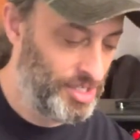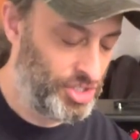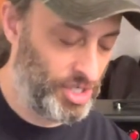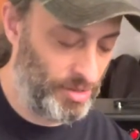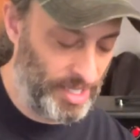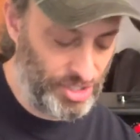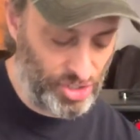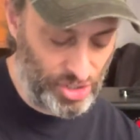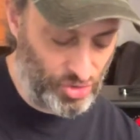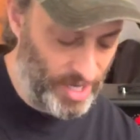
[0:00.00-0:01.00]
So
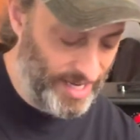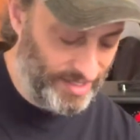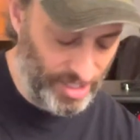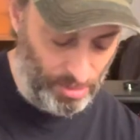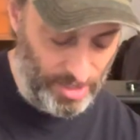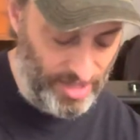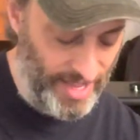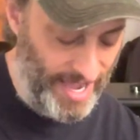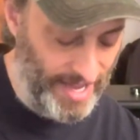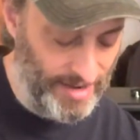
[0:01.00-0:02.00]
let's just try a little bit of
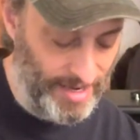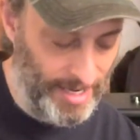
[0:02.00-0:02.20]
that.